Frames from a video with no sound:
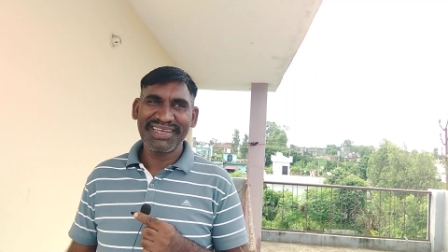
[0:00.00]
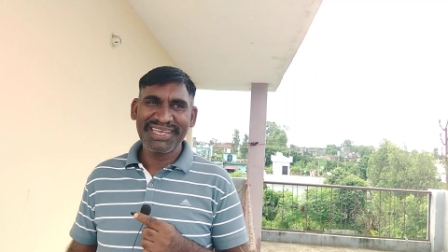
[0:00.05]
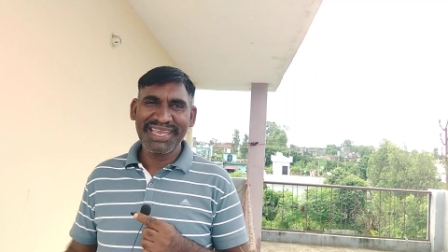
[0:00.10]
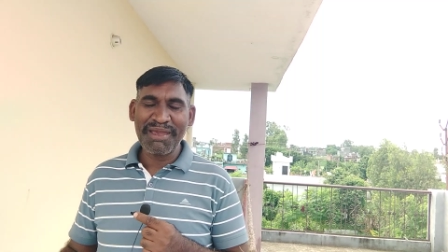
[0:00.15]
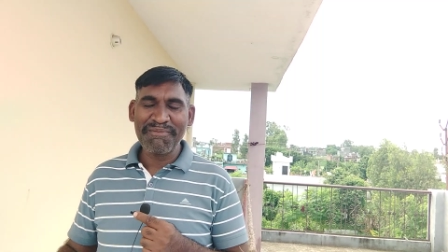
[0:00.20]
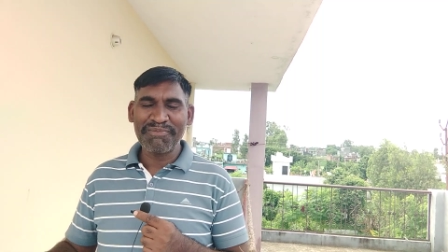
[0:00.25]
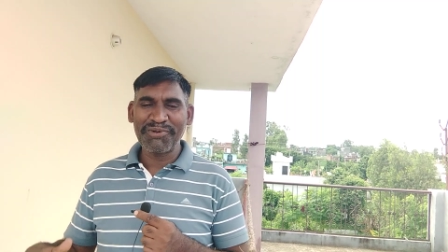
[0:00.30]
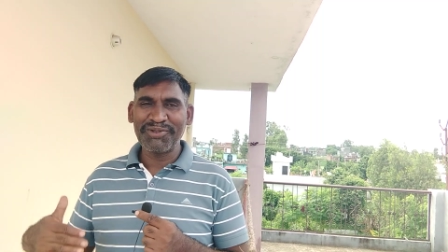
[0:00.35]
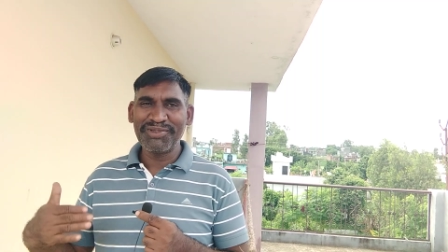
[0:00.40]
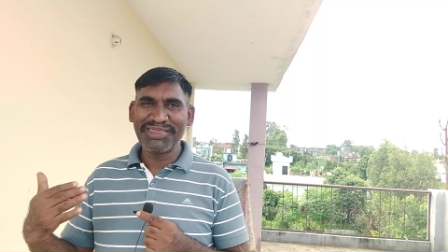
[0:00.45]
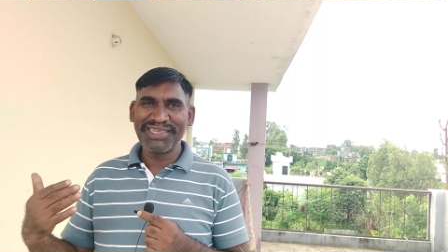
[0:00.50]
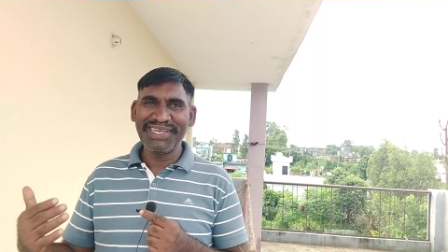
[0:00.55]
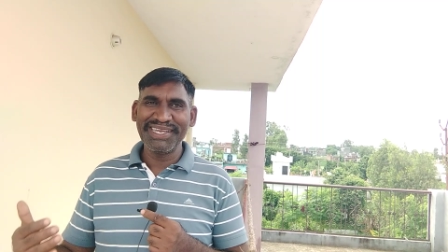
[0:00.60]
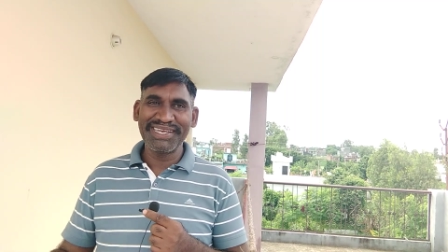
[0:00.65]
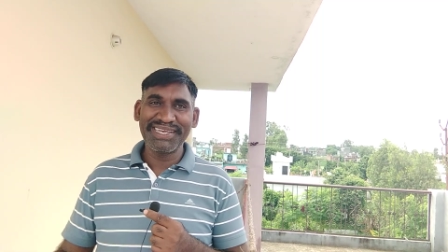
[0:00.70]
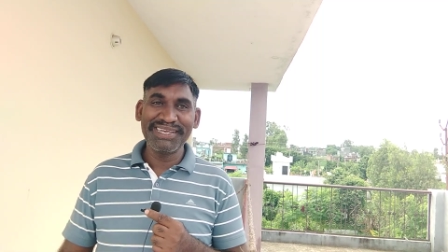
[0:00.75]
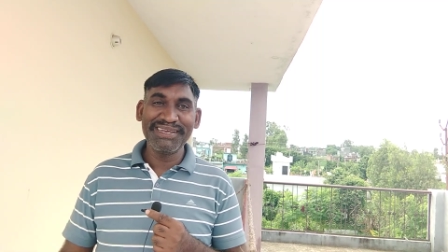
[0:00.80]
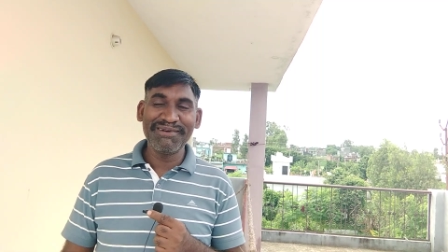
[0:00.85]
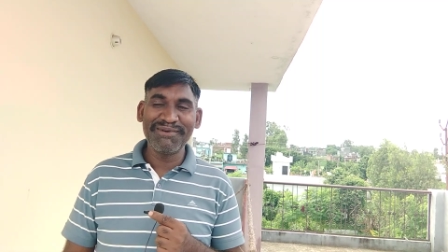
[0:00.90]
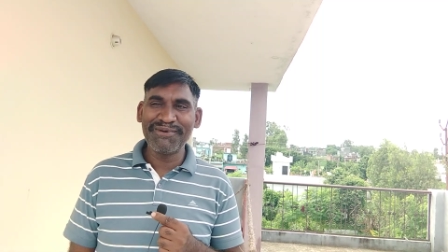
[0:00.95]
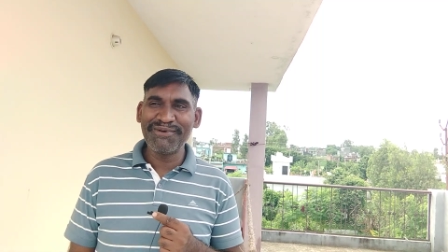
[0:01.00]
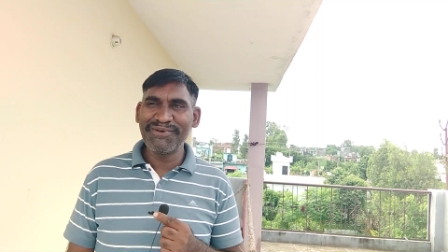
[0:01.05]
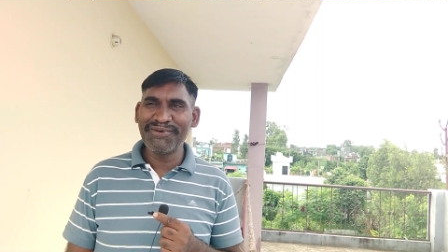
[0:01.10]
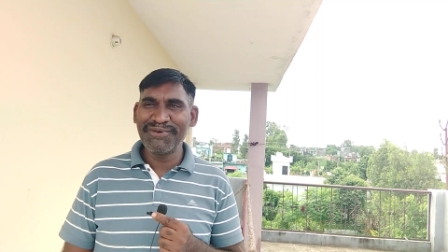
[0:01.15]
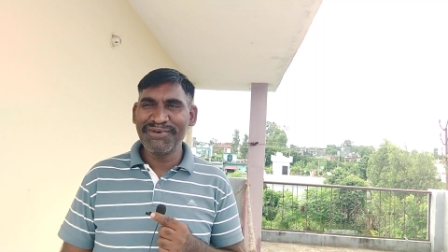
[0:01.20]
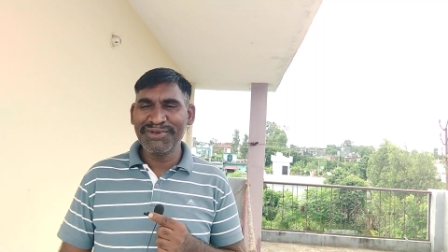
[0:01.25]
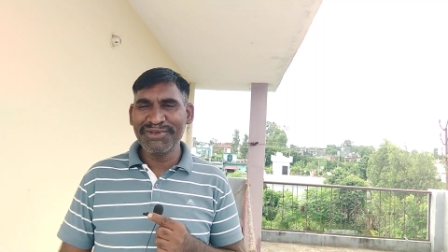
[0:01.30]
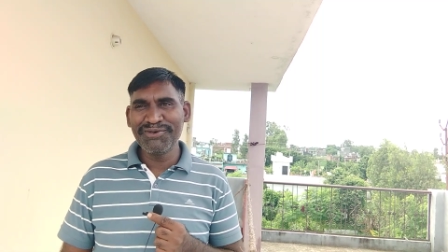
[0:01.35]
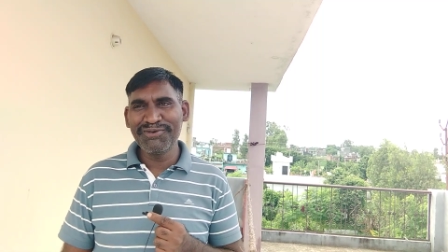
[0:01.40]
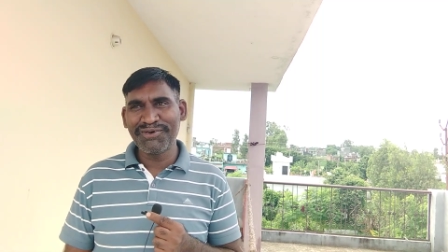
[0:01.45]
kept on thinking,
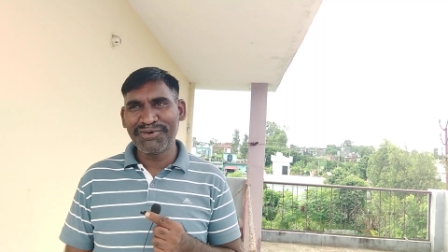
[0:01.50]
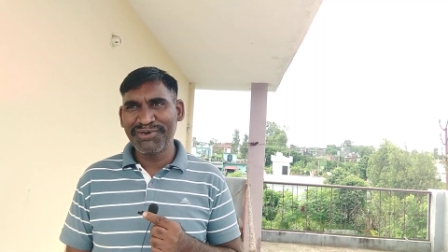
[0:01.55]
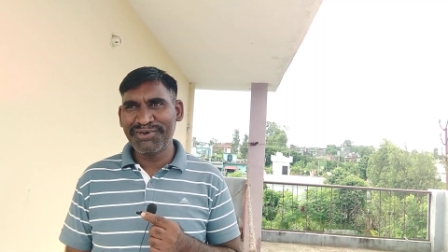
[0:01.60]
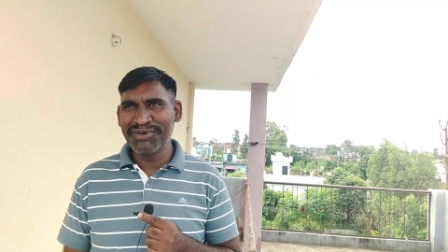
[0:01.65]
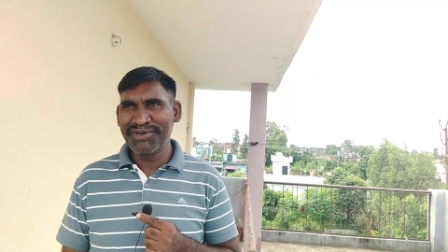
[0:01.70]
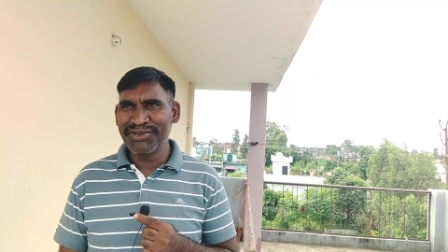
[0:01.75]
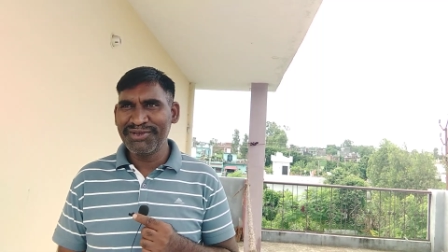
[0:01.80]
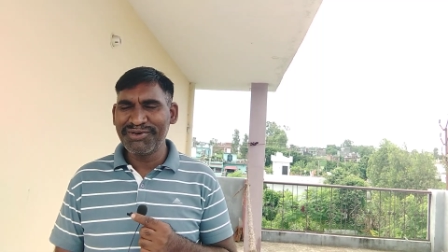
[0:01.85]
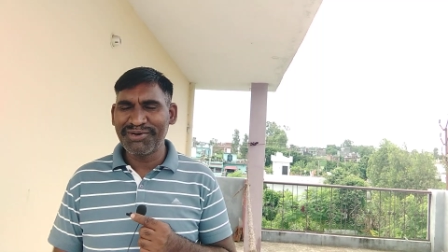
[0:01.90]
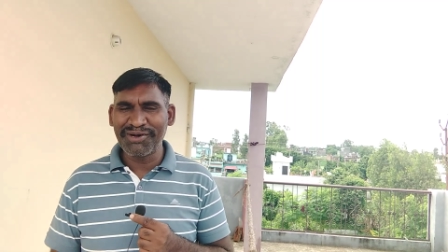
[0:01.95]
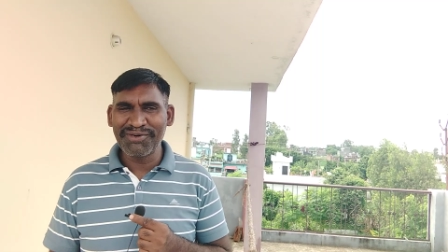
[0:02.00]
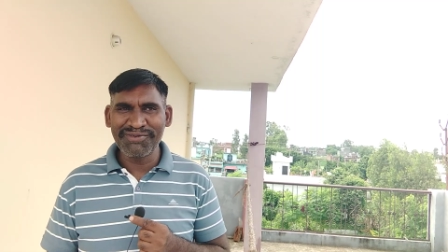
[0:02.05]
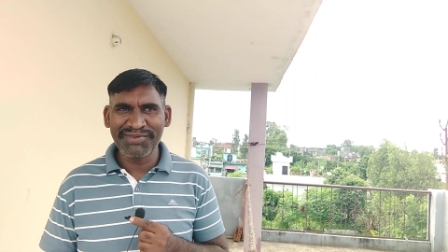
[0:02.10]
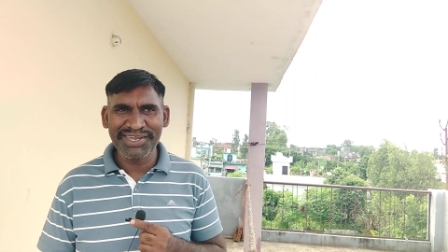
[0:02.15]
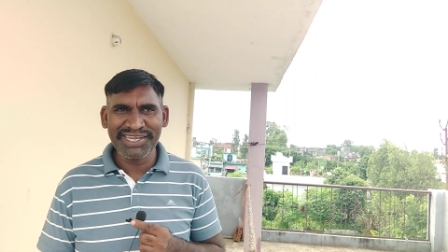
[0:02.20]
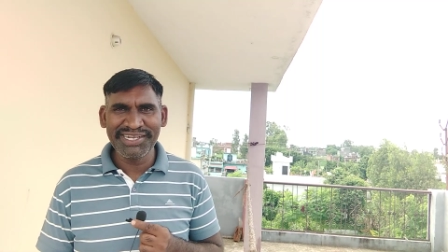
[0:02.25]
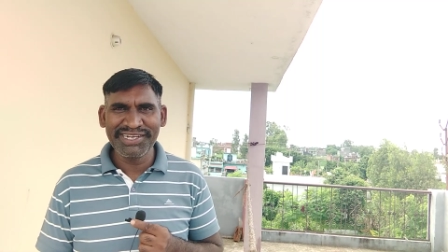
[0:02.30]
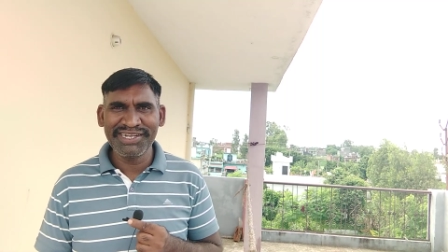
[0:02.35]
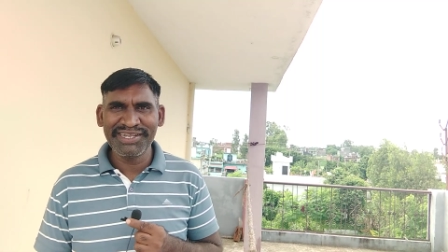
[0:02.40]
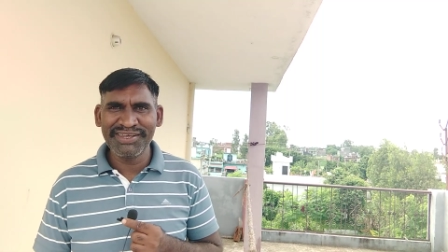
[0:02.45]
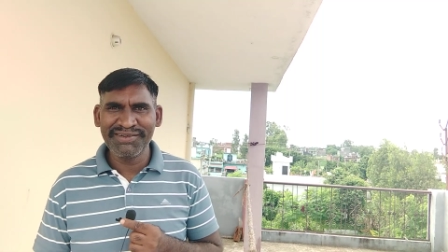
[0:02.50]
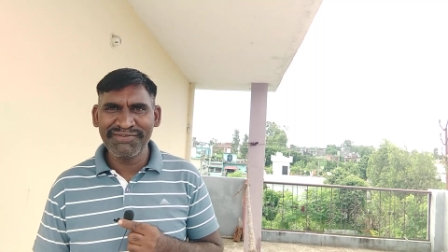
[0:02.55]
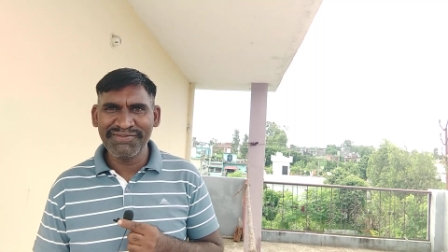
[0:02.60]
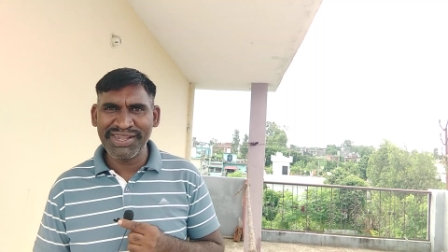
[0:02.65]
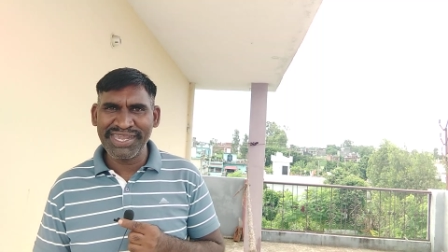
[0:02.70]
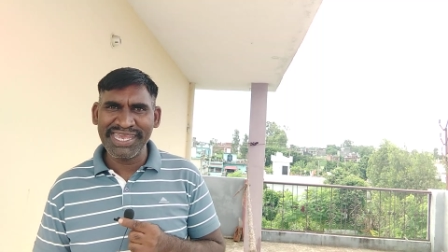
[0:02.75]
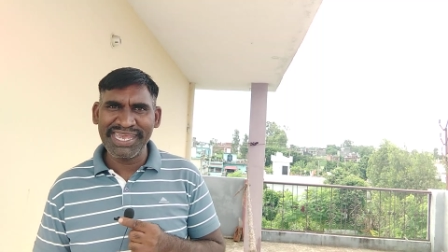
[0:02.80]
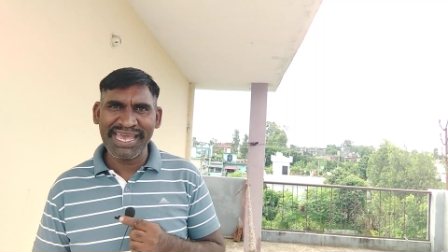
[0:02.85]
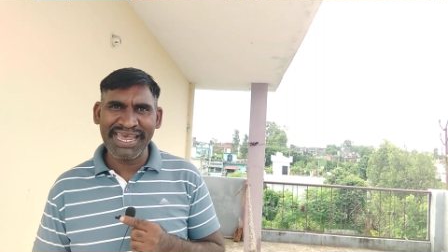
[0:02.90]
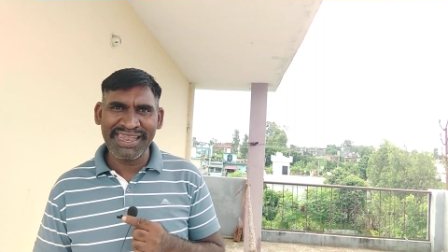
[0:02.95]
oh, you you have reached
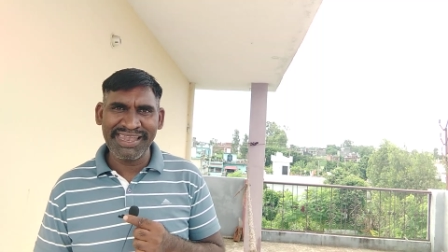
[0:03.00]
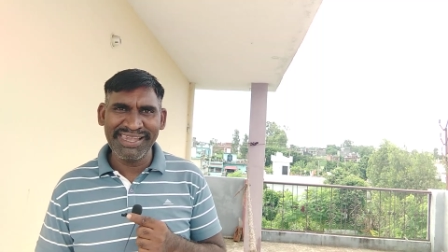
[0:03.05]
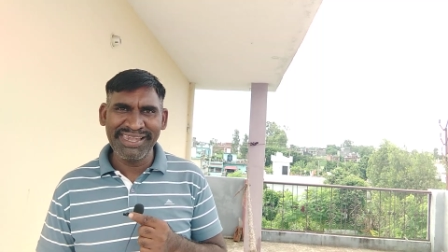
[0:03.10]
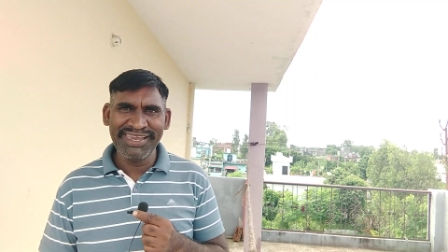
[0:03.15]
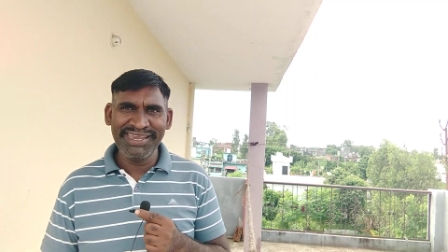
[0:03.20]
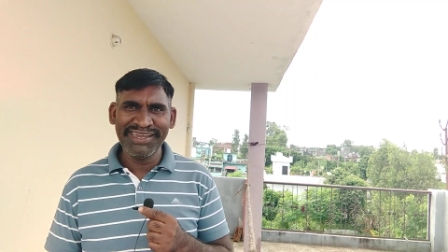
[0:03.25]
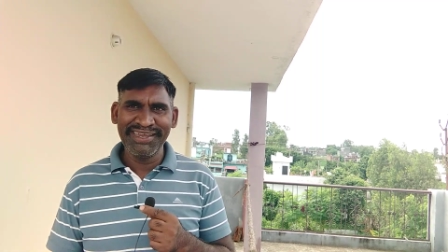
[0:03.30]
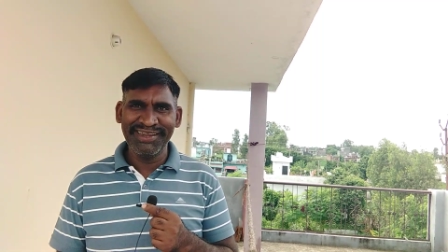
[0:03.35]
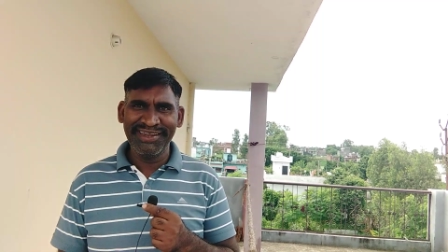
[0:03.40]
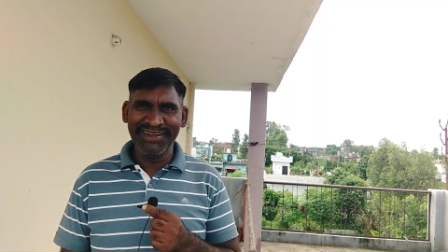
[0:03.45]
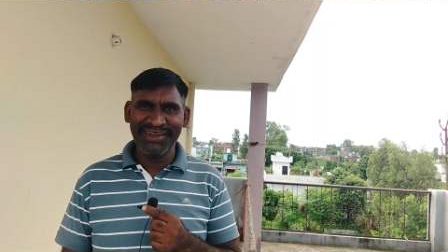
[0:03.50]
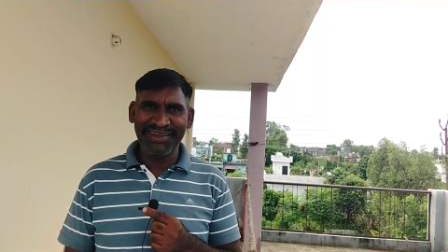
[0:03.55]
very early